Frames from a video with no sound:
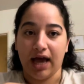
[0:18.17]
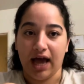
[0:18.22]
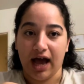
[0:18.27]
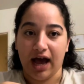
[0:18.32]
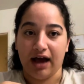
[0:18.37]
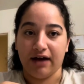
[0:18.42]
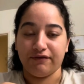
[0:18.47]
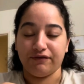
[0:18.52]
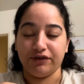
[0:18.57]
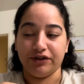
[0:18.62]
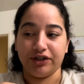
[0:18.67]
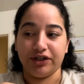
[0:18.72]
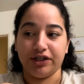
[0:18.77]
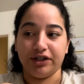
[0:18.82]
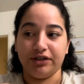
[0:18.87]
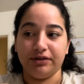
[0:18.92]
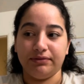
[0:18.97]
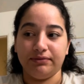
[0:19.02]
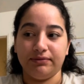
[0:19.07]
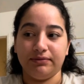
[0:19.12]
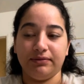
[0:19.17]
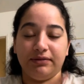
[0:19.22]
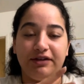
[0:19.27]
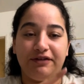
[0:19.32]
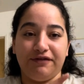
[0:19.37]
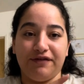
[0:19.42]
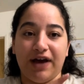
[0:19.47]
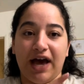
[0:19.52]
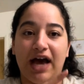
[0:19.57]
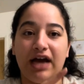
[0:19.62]
after
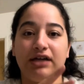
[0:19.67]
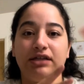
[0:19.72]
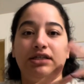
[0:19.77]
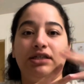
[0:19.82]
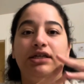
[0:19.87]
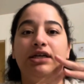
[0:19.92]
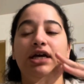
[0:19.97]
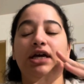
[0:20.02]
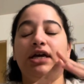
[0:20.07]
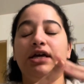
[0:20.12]
the fact,